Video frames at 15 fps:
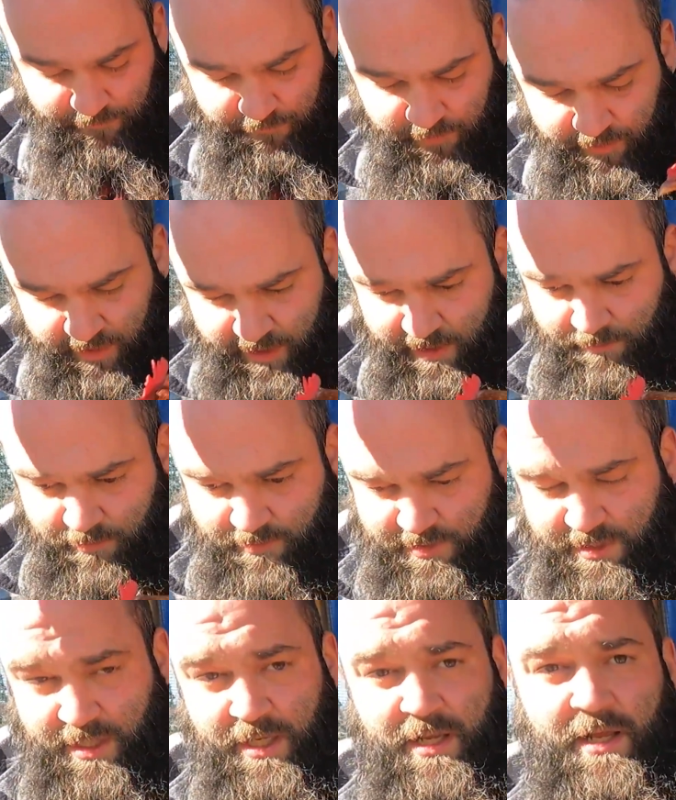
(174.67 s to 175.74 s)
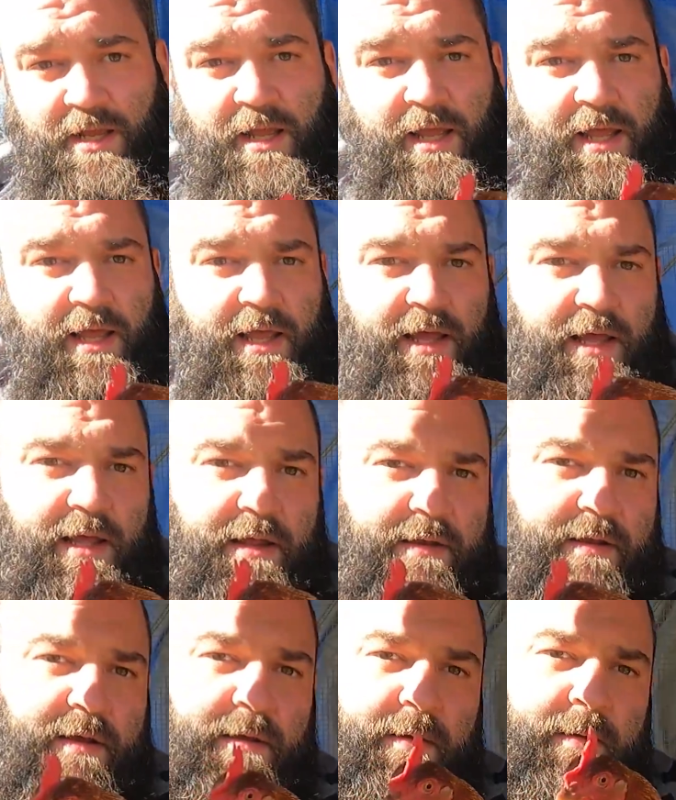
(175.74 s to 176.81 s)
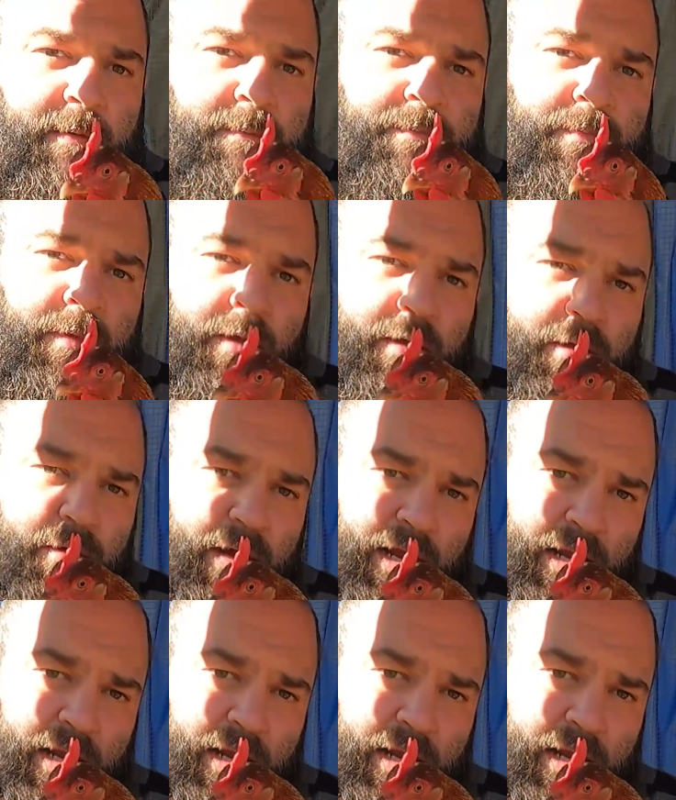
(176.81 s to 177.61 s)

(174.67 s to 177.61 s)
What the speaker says: for your animals, and your